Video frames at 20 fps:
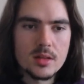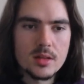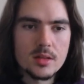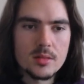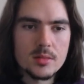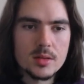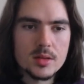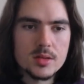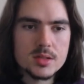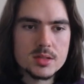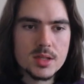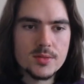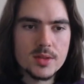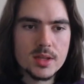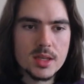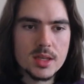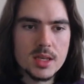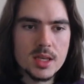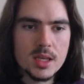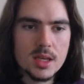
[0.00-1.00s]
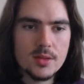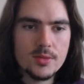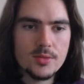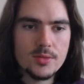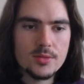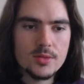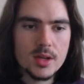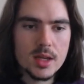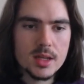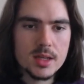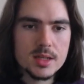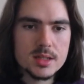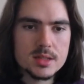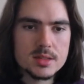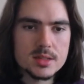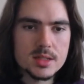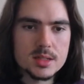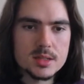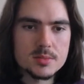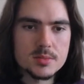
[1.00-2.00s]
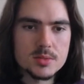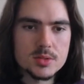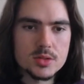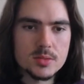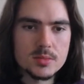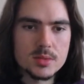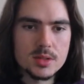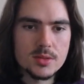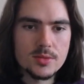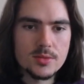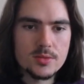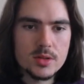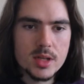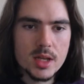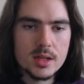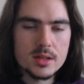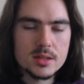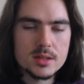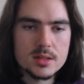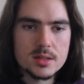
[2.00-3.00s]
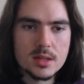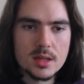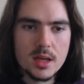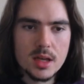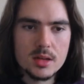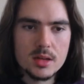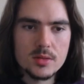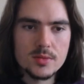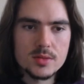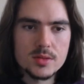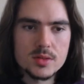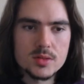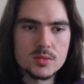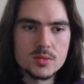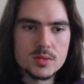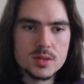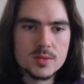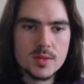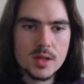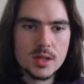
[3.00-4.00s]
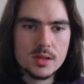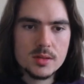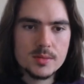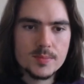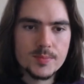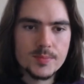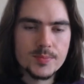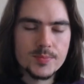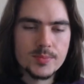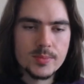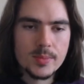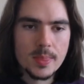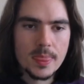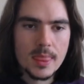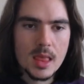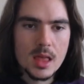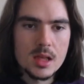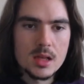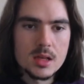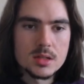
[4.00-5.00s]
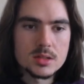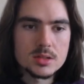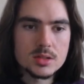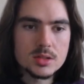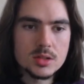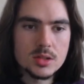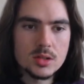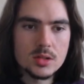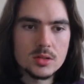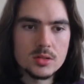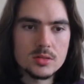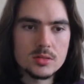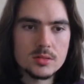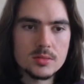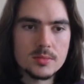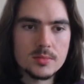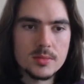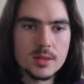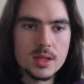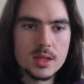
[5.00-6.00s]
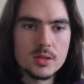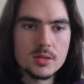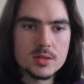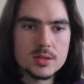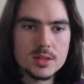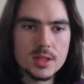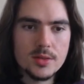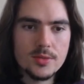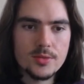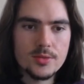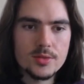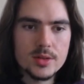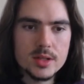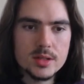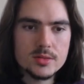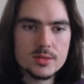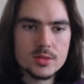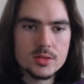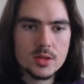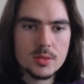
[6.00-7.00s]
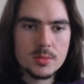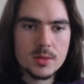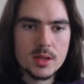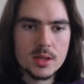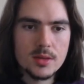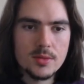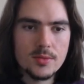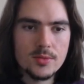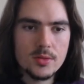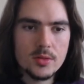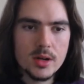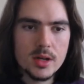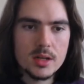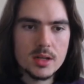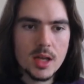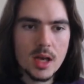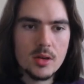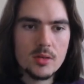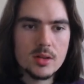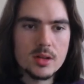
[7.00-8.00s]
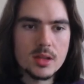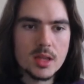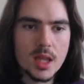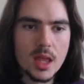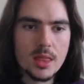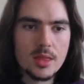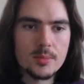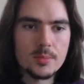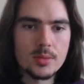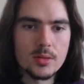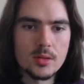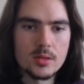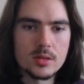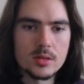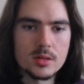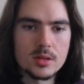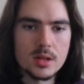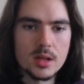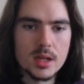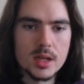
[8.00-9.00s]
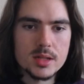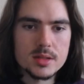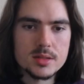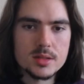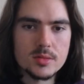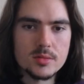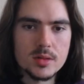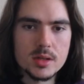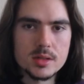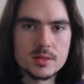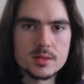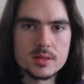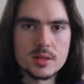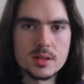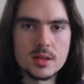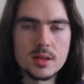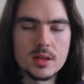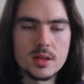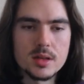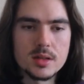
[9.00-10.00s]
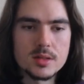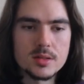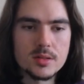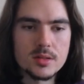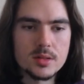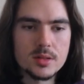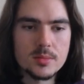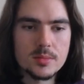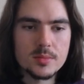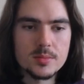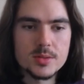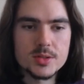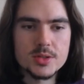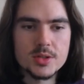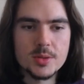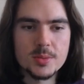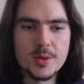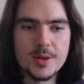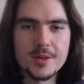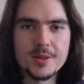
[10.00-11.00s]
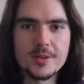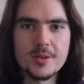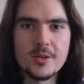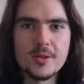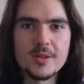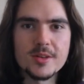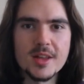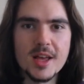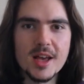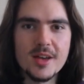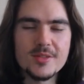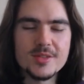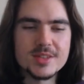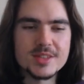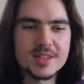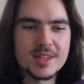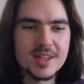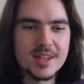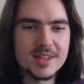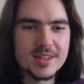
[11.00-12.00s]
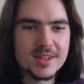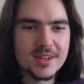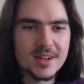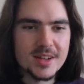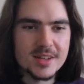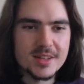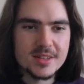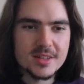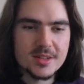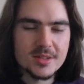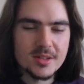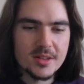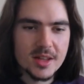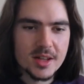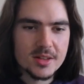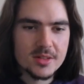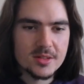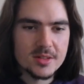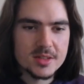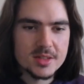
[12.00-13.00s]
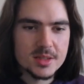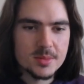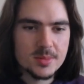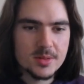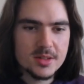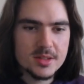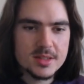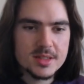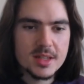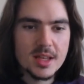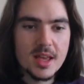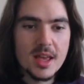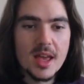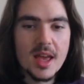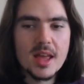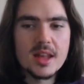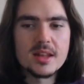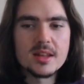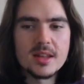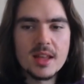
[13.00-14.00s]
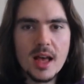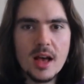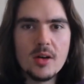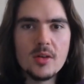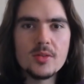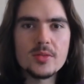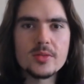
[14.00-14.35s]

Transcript: because after king f3, I guess there's bishop d3, and it's a kind of a Zugzwang. So he goes f3 to stop king e4, and now another pawn on the light squares. So the bishop can go on harvest later and collect all these pawns. And now, of